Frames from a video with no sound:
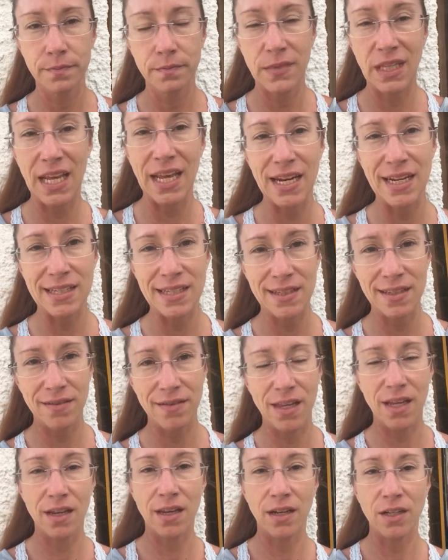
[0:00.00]
The innocence of
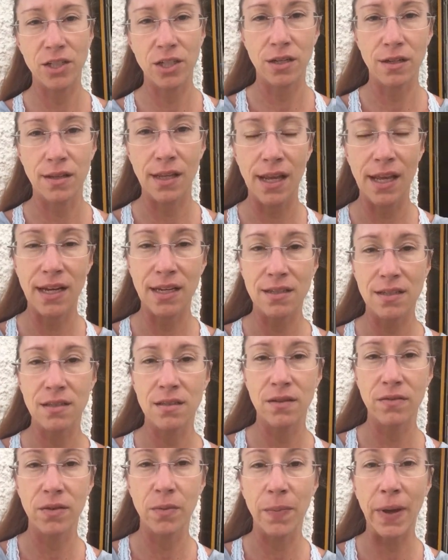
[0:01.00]
the addiction, the
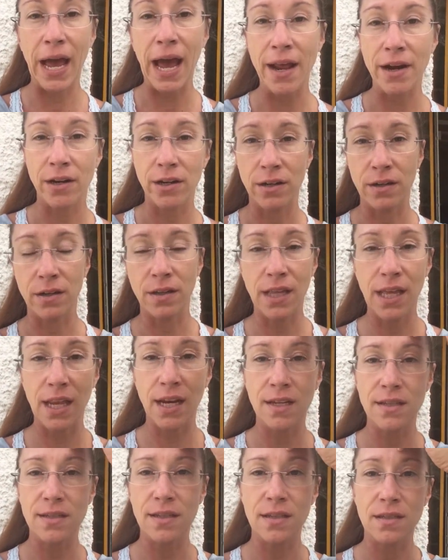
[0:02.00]
innocence of the pattern, the
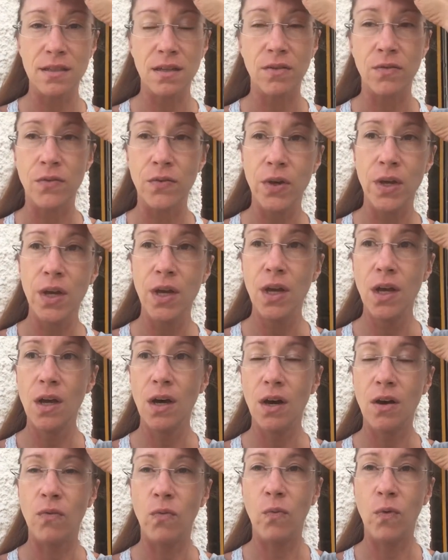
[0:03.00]
innocence of,
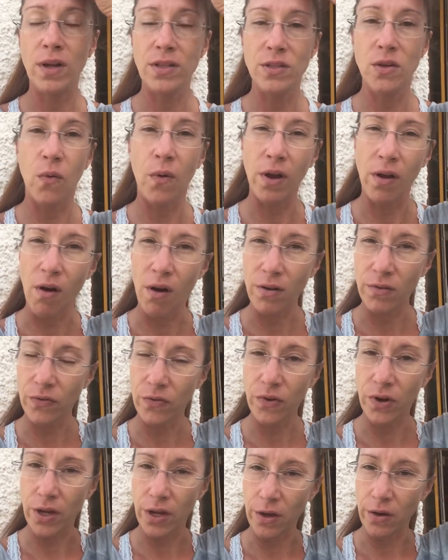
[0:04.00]
of what's going on
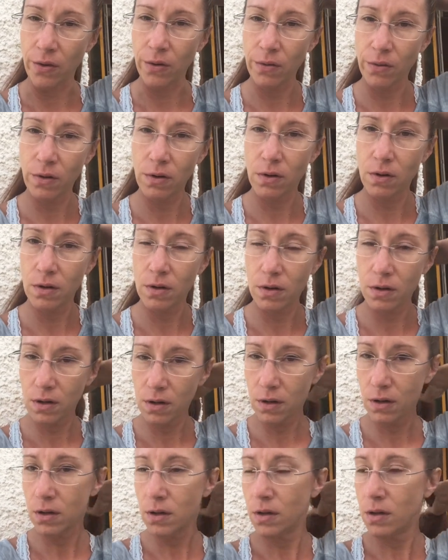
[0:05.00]
for you.
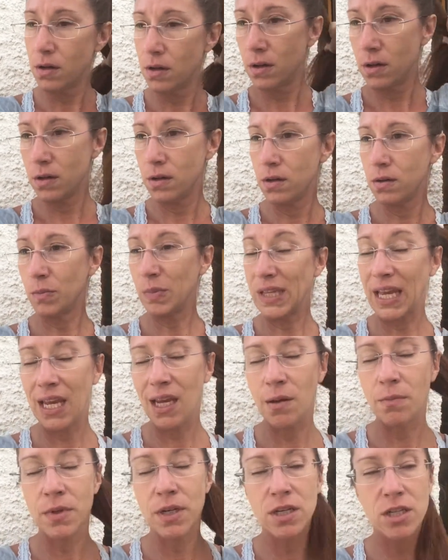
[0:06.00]

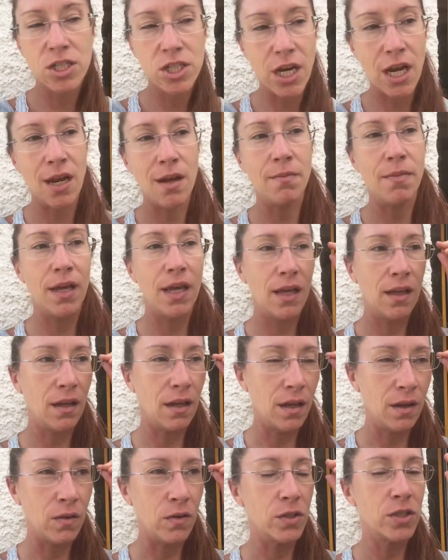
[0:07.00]
Blame, shame, and
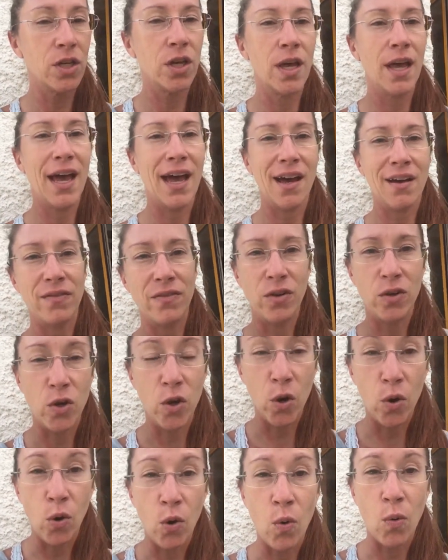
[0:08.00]
guilt have
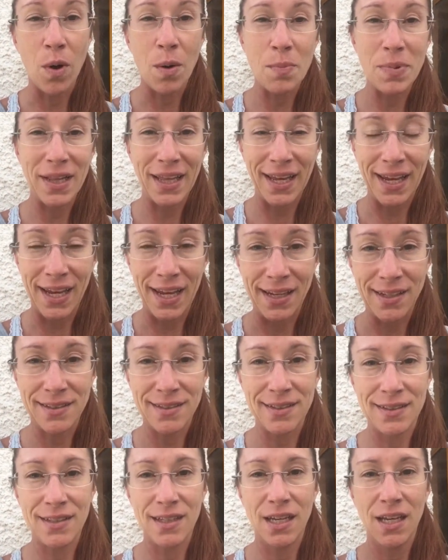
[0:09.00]
no
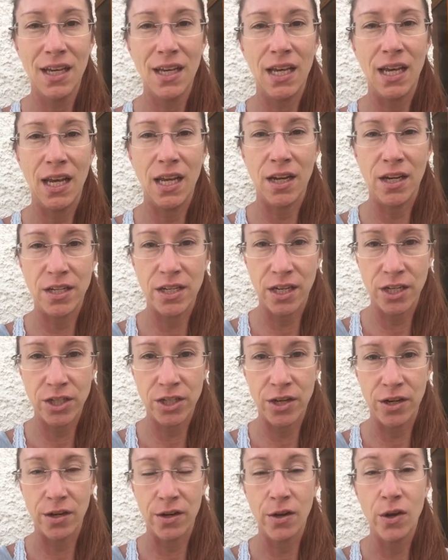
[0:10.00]
place in
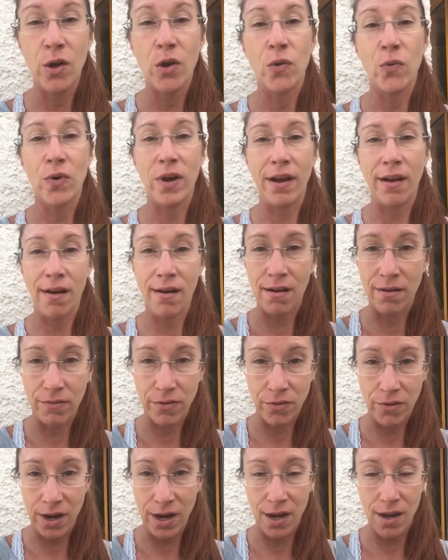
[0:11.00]
addiction
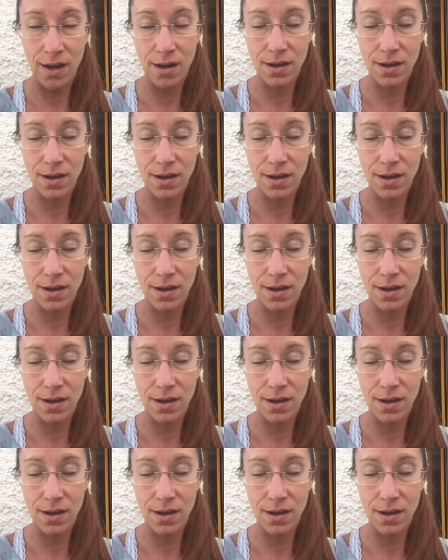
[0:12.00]
recovery.